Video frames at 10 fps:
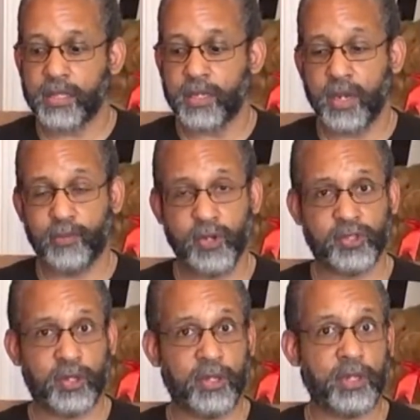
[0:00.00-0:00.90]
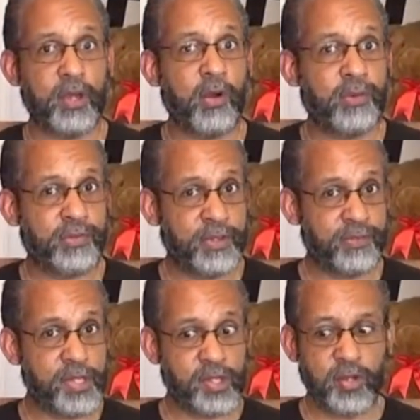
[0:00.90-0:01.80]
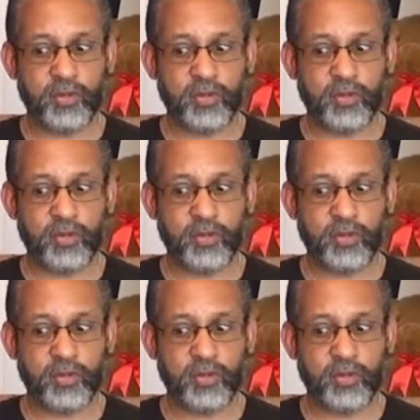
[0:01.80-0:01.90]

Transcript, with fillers: The number is clearly over 52.